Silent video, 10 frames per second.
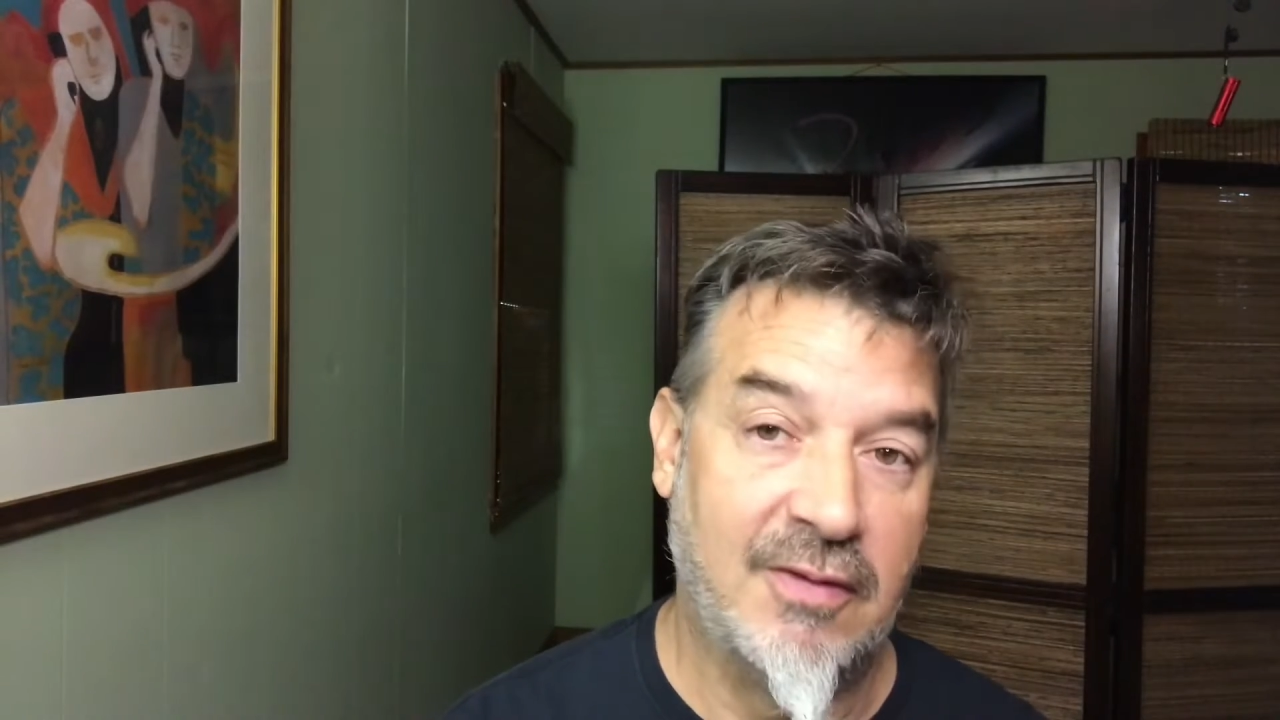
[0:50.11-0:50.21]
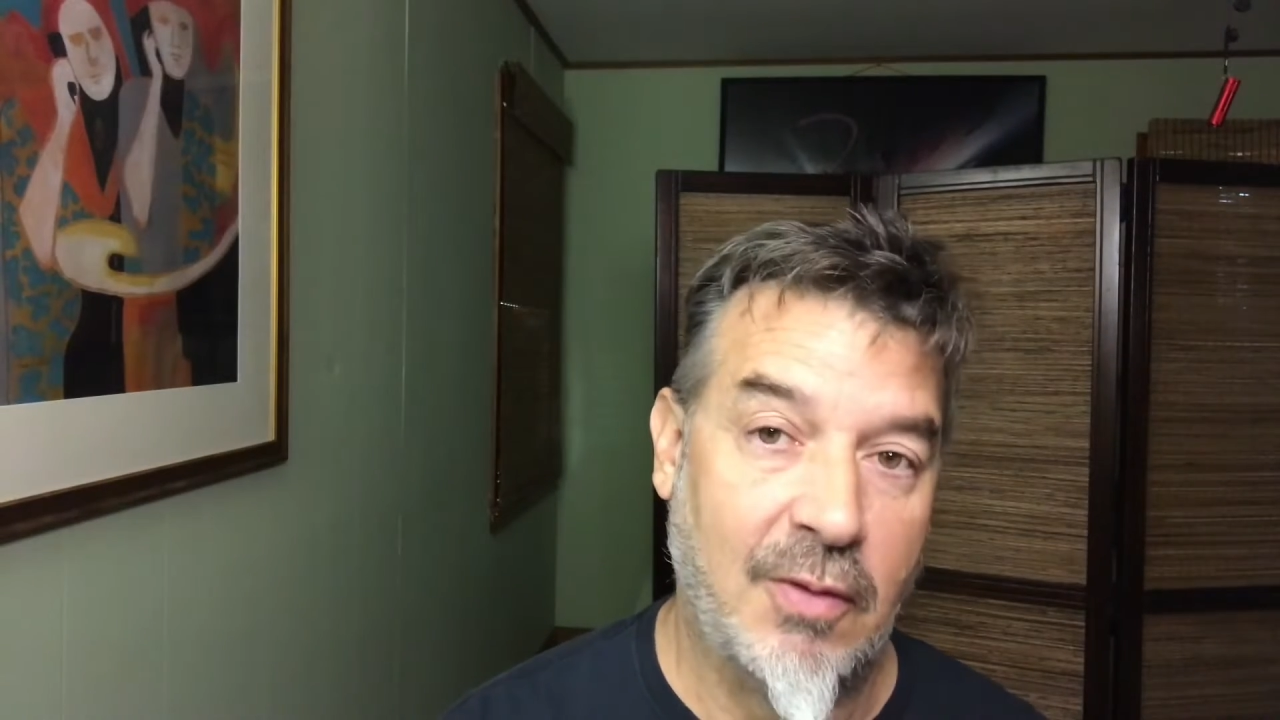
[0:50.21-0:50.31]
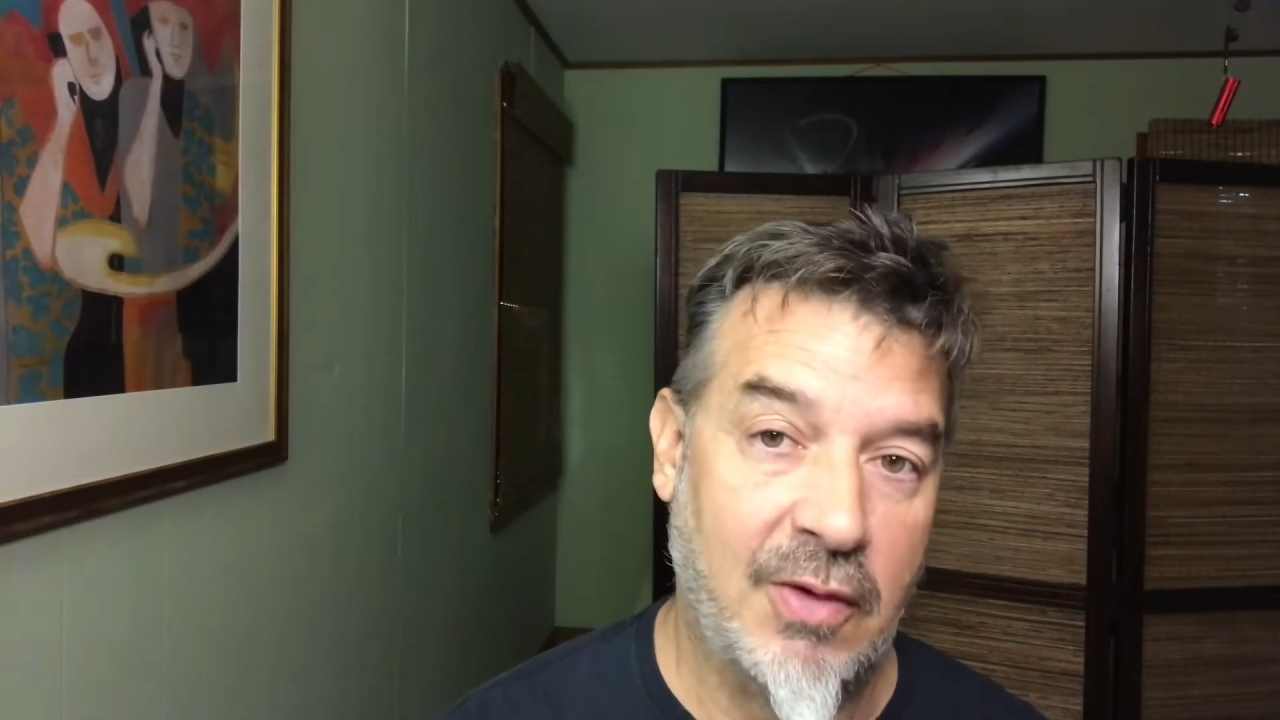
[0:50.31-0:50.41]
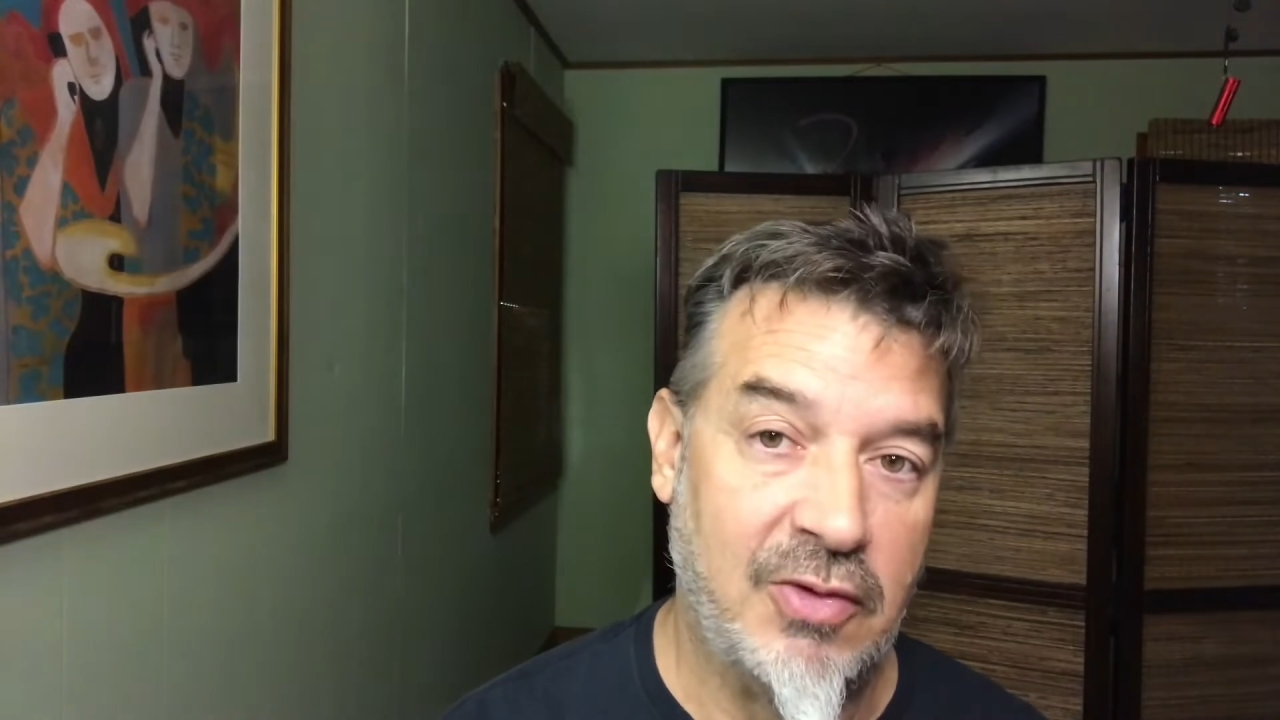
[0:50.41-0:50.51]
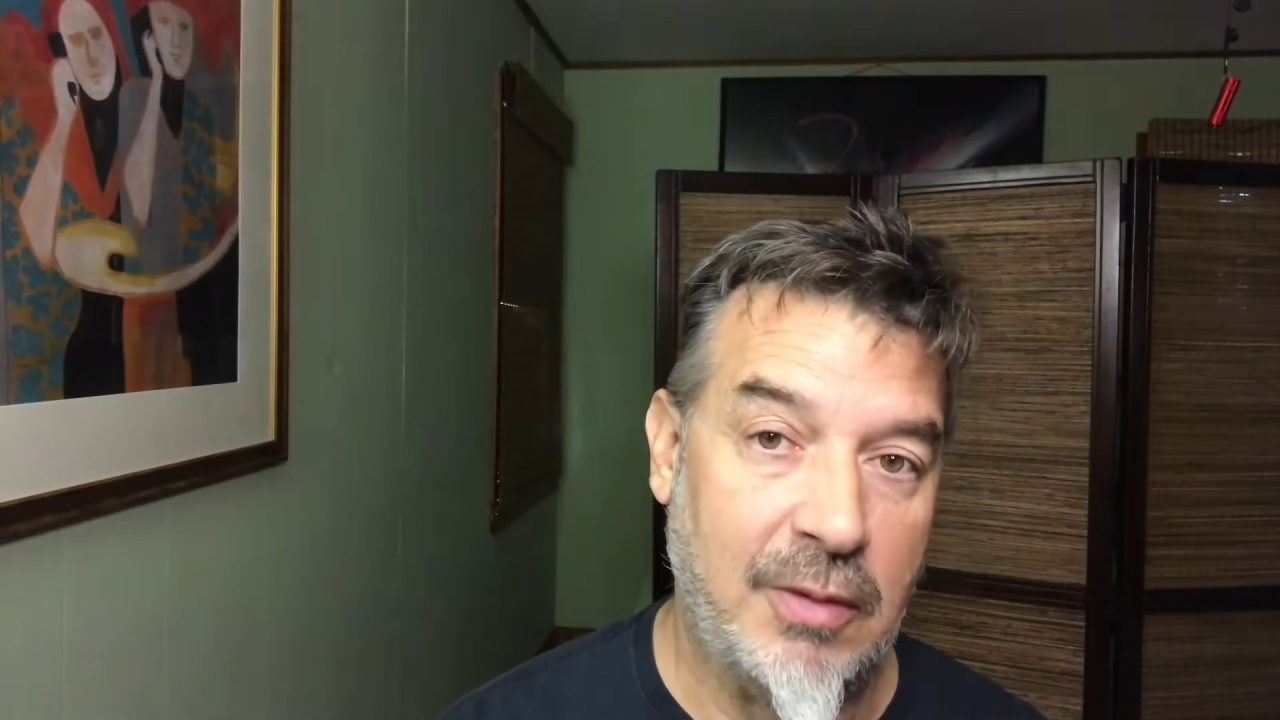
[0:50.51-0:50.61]
the
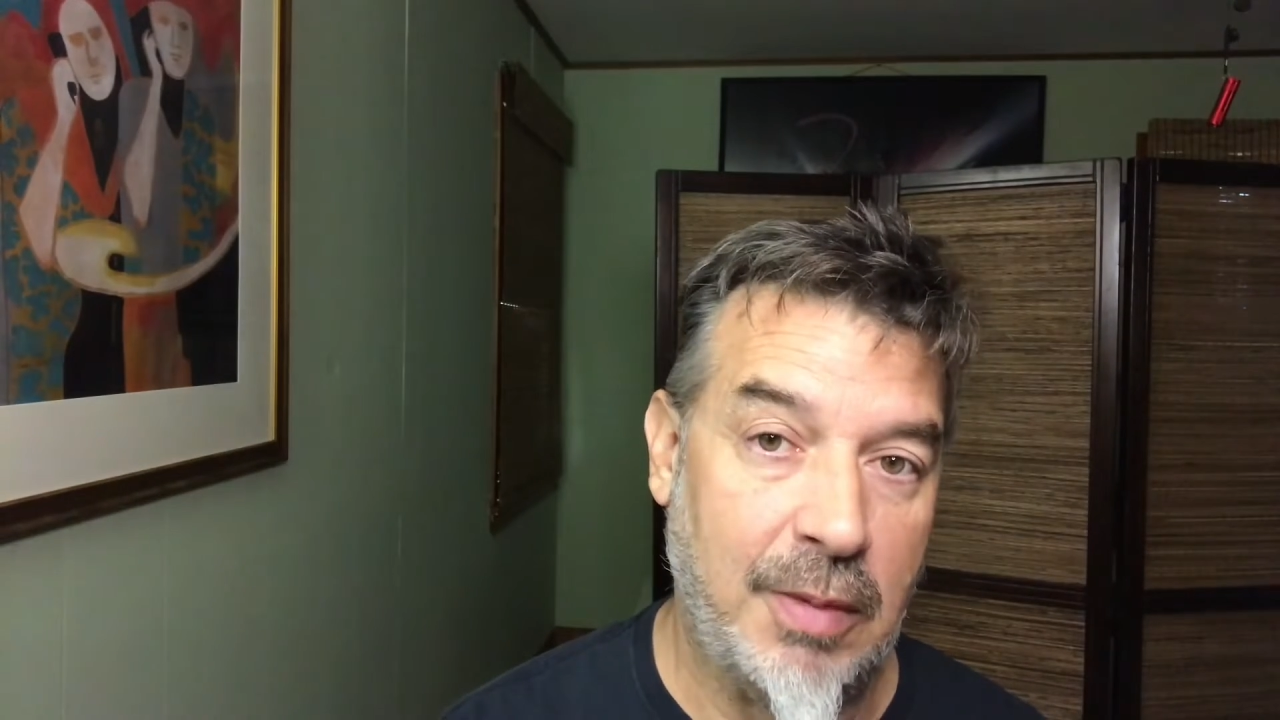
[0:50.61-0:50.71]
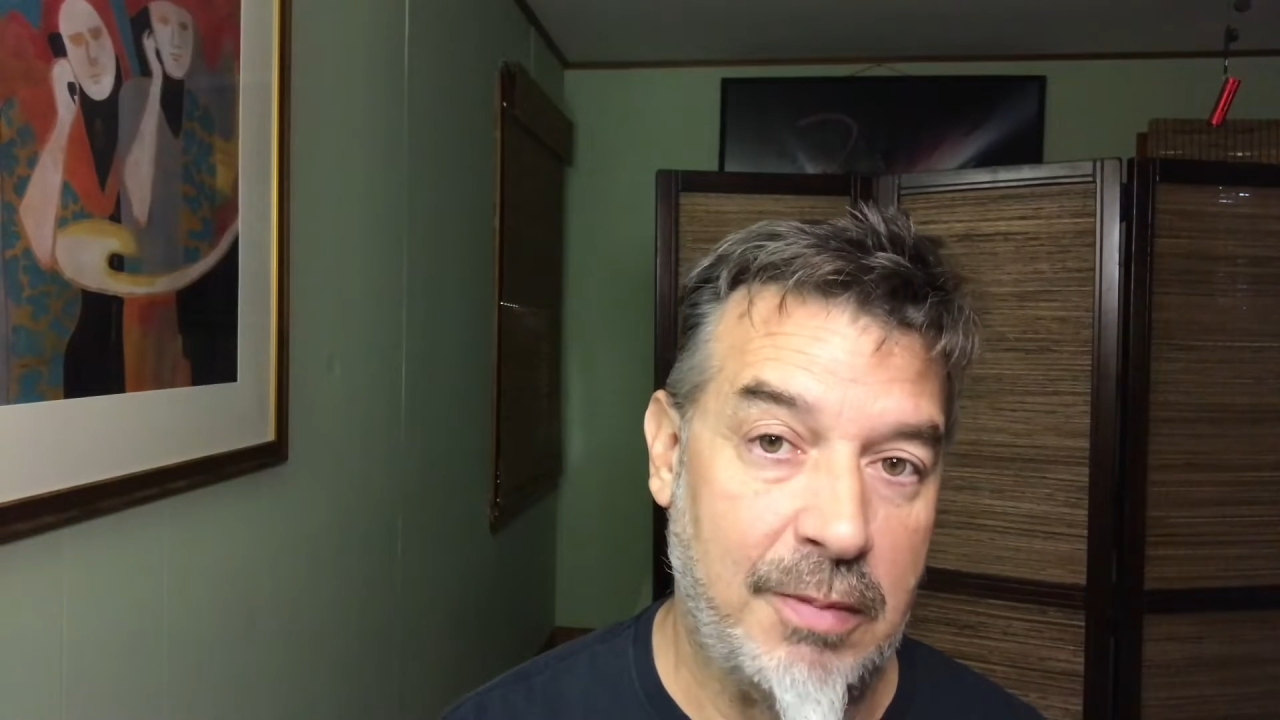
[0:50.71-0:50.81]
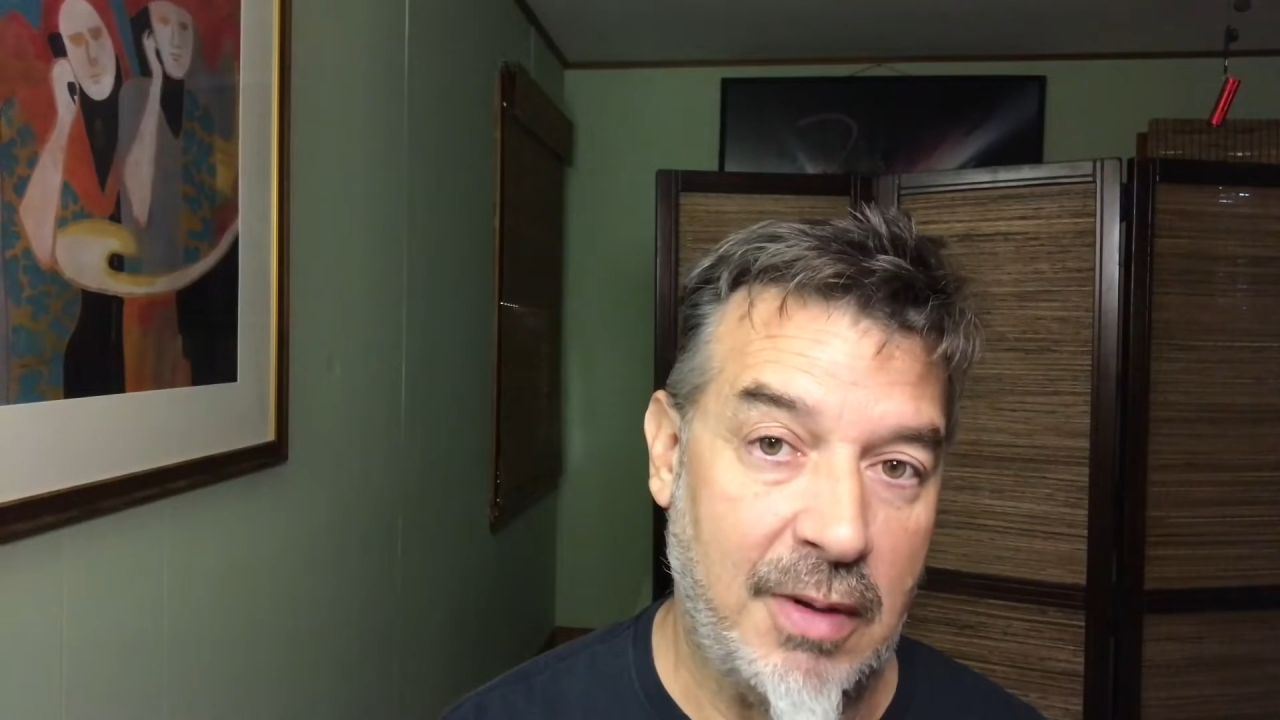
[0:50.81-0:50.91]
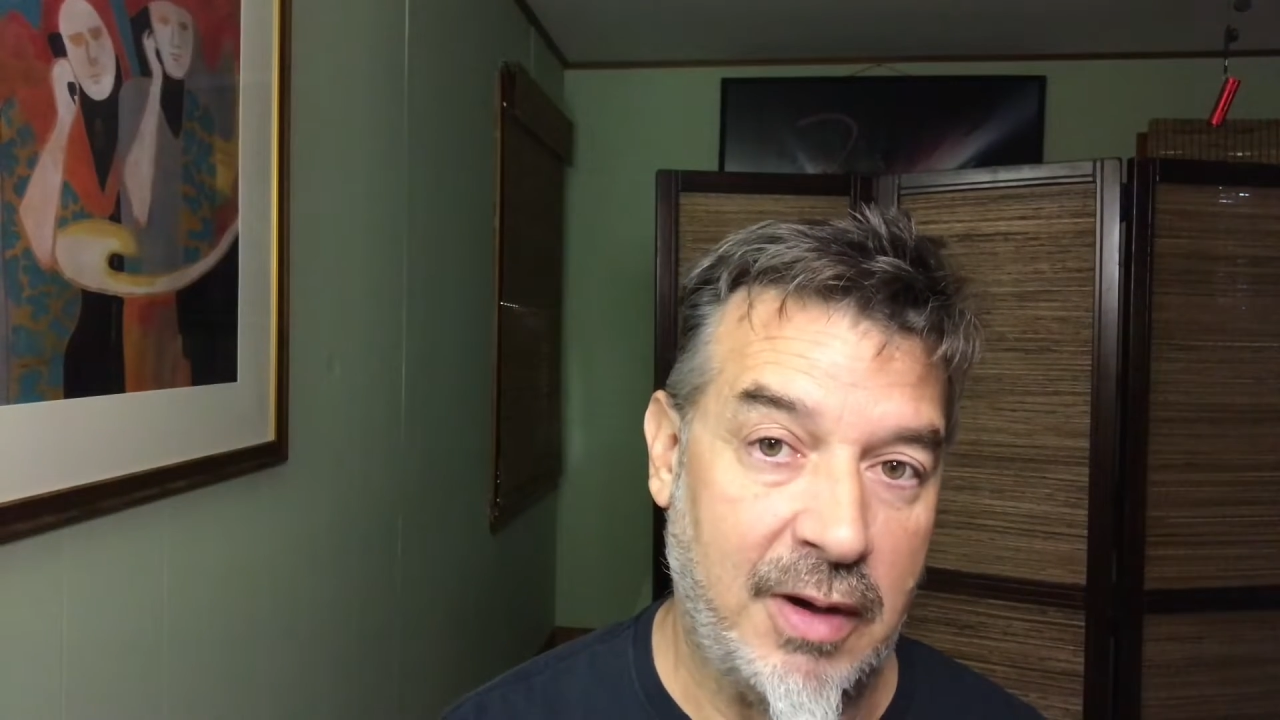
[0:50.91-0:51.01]
question had been